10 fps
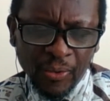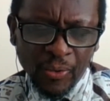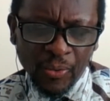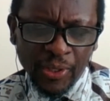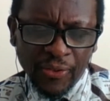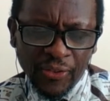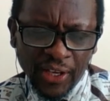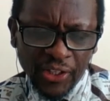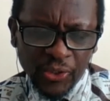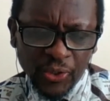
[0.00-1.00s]
We
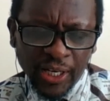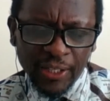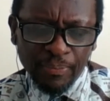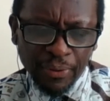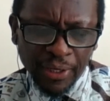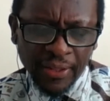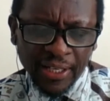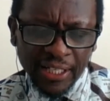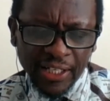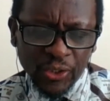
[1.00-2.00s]
thank you and pray
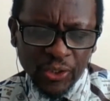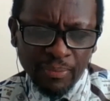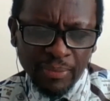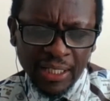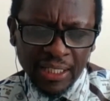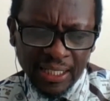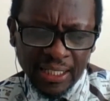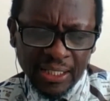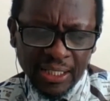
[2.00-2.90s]
that as we meditate